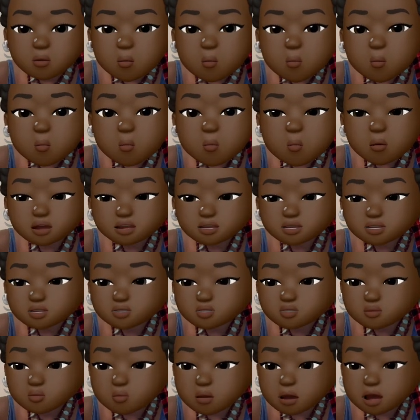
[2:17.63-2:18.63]
Once
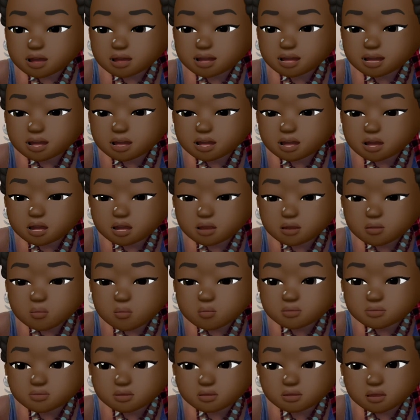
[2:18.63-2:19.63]
you are here with
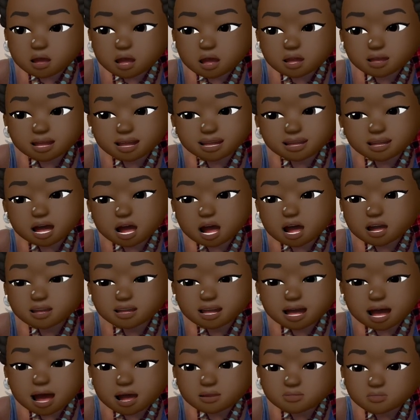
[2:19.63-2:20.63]
the login, I already
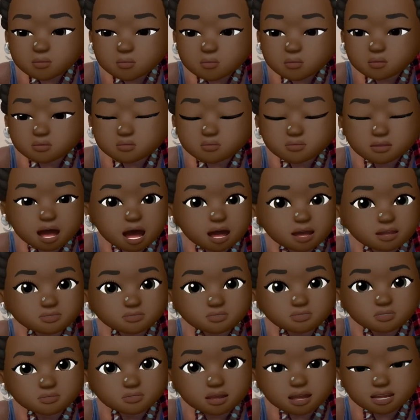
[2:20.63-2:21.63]
have a profile,
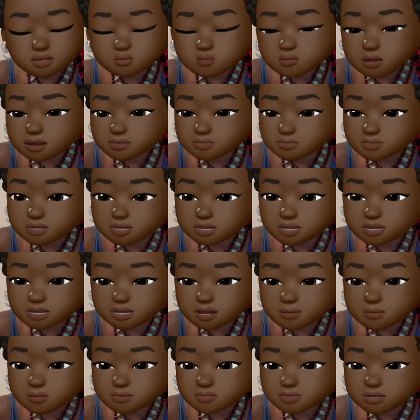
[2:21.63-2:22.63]
so that's why you see
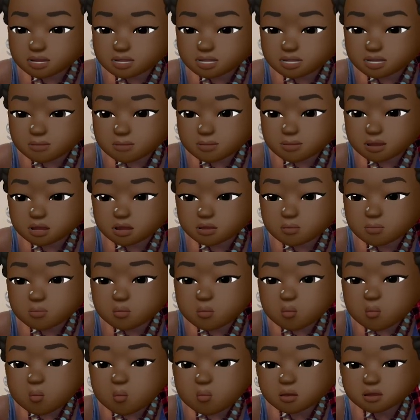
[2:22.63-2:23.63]
some of this up here. But
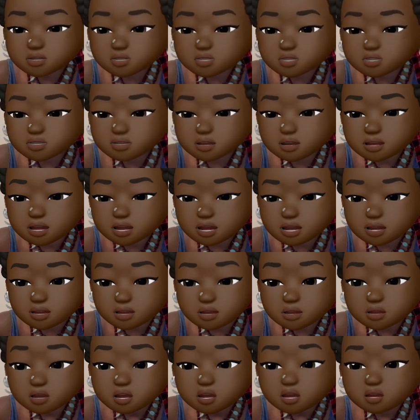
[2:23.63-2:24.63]
once you're
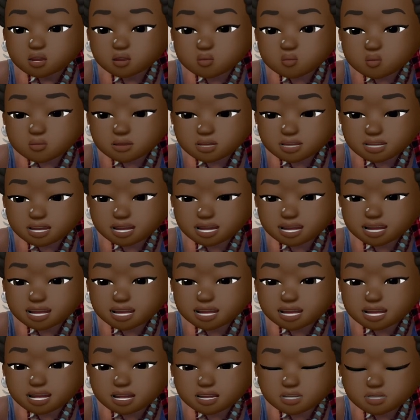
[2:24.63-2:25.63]
here, you will see
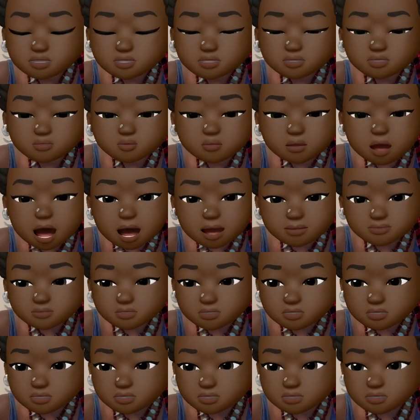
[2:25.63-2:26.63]
these two
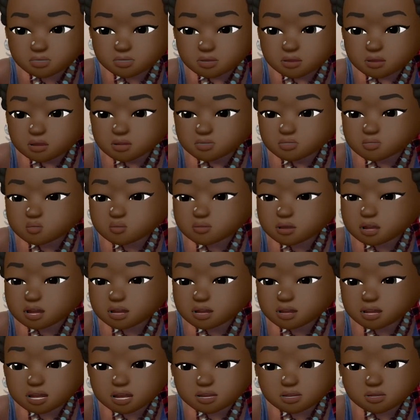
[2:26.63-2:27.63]
options. You can
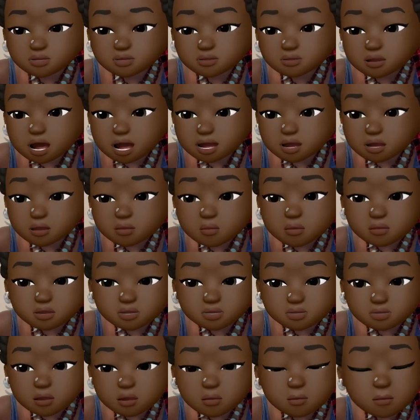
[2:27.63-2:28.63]
either create a
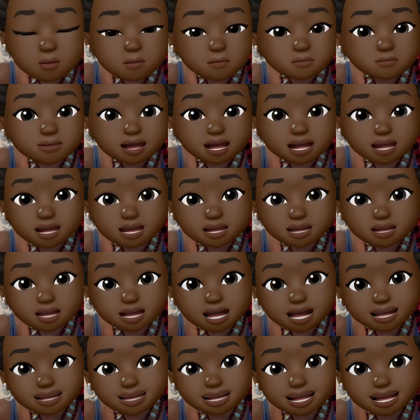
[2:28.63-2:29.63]
horoscope immediately
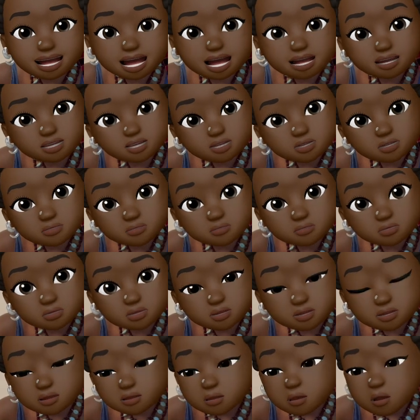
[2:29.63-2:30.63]
as a guest
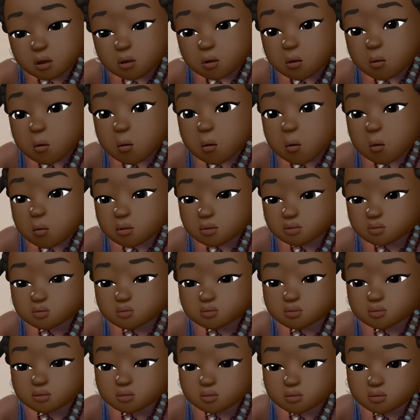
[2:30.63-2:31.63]
user, or you
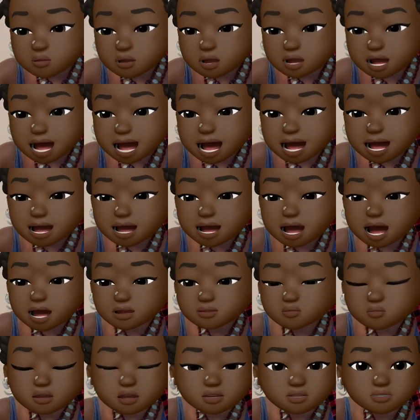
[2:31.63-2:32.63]
can create a
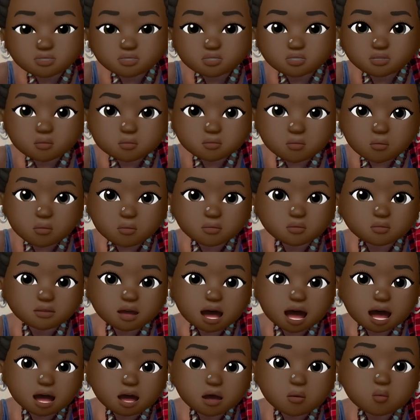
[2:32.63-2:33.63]
registered
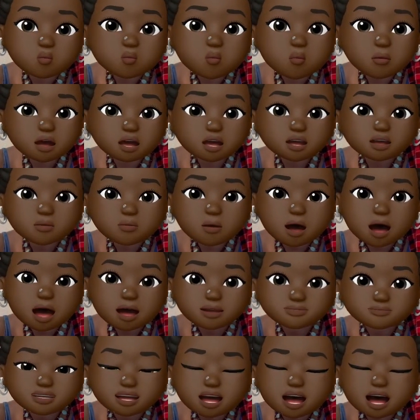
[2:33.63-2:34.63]
profile. When you
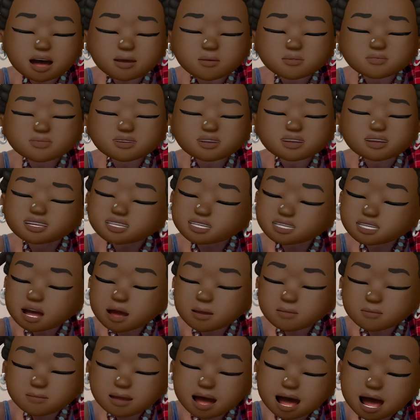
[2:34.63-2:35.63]
have time, please
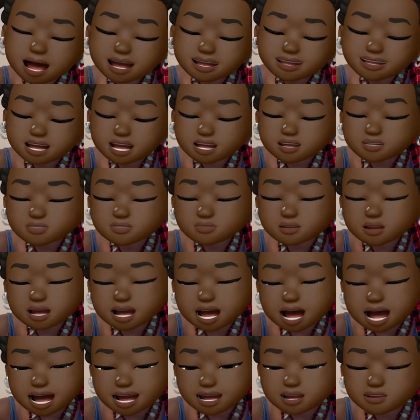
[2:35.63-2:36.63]
come back and
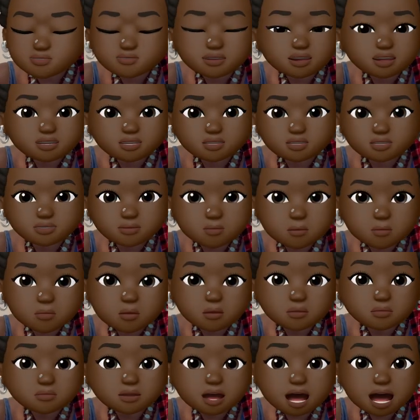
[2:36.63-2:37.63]
create a registered
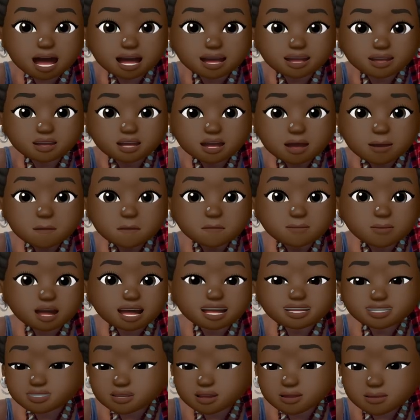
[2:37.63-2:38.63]
profile.
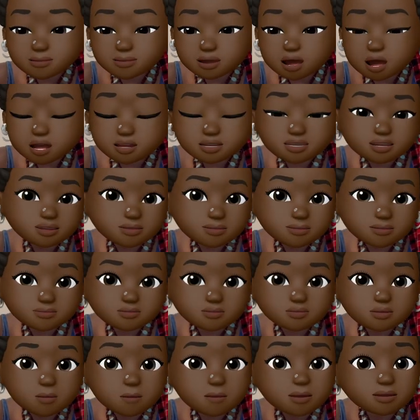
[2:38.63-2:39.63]
It's going to be awesome. You
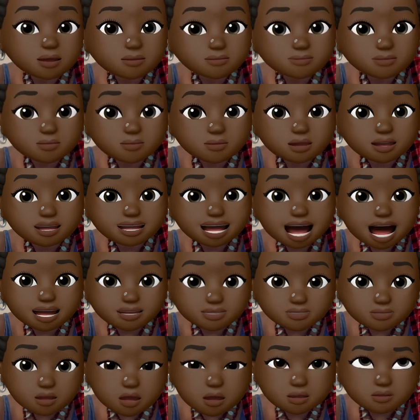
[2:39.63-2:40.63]
can put up to
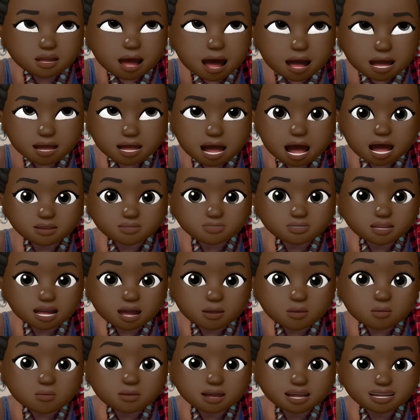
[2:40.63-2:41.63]
1,000, not 1,000, I
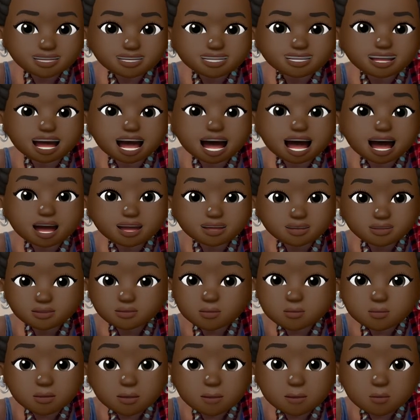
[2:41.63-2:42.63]
wish, 100
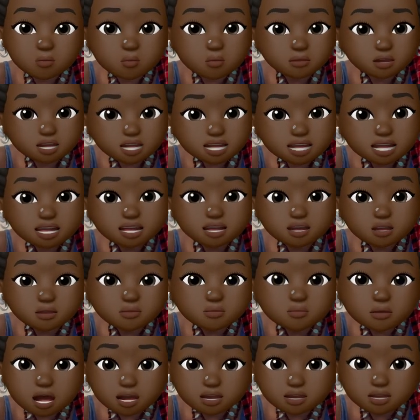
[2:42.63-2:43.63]
people, which is still
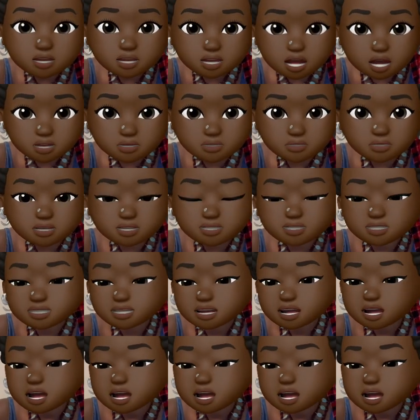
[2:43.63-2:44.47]
very generous,